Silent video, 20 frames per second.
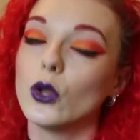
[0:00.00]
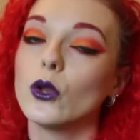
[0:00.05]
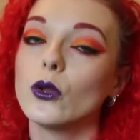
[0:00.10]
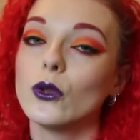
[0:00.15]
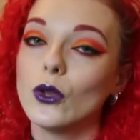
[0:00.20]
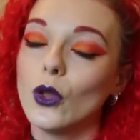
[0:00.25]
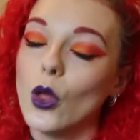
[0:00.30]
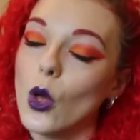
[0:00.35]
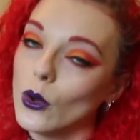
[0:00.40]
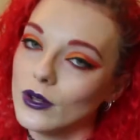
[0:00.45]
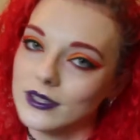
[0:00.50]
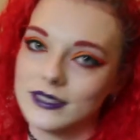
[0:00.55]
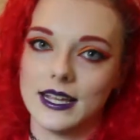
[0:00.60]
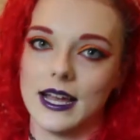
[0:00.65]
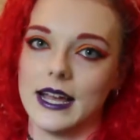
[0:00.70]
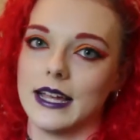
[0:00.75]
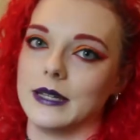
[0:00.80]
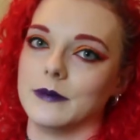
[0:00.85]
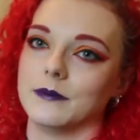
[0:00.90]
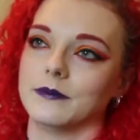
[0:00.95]
long
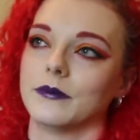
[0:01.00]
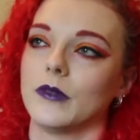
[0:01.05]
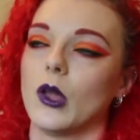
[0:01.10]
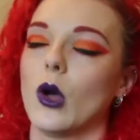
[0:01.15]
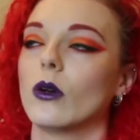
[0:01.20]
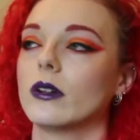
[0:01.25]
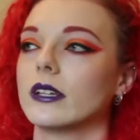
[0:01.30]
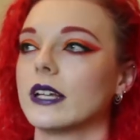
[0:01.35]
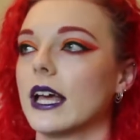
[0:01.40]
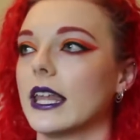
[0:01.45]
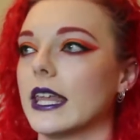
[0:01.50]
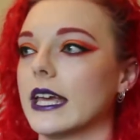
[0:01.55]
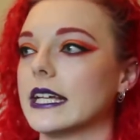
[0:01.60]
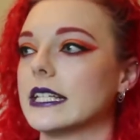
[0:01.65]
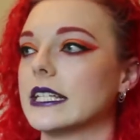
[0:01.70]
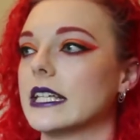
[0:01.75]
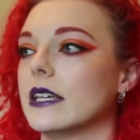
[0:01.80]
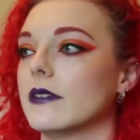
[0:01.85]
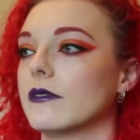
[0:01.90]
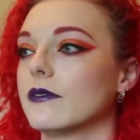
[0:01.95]
time on
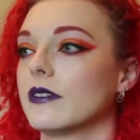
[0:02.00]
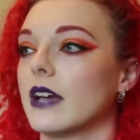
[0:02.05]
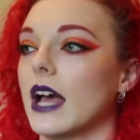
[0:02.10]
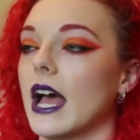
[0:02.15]
Collectif,